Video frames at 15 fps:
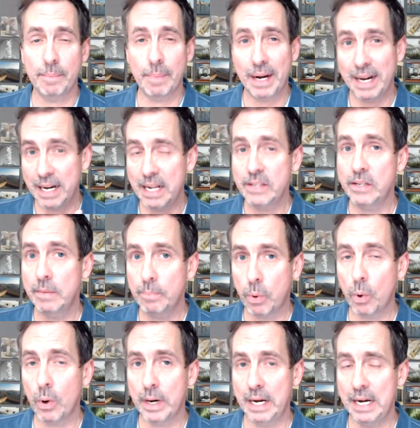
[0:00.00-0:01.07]
but it is
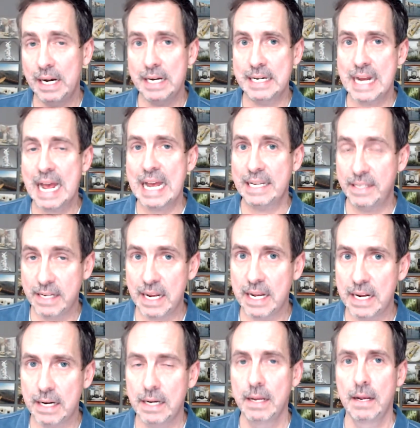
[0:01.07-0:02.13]
important and it ties
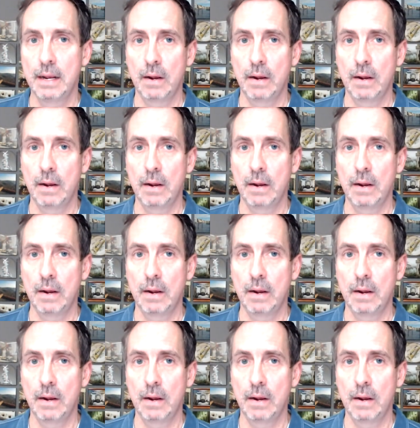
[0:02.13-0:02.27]
in